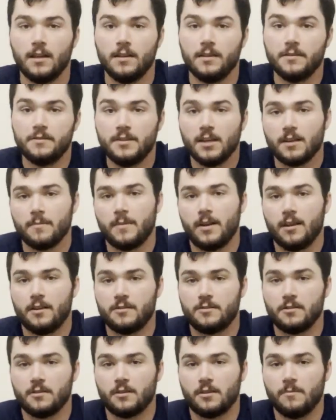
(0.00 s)
The second
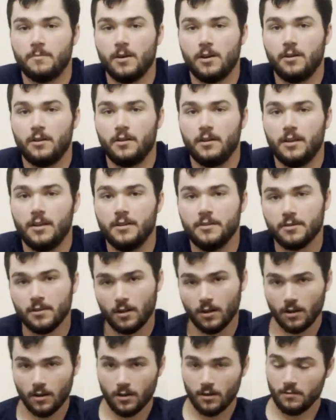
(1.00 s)
major component is
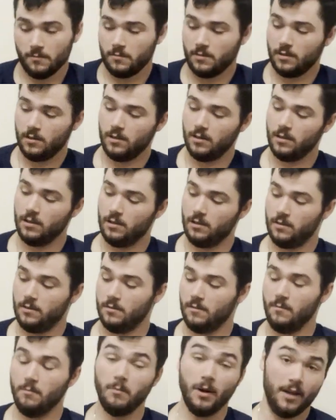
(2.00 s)
our
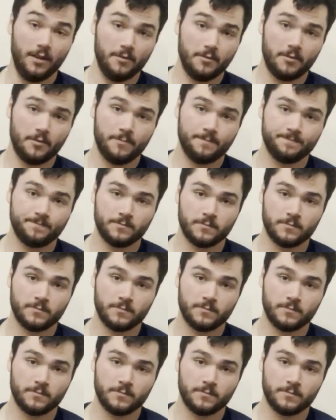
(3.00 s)
buttons.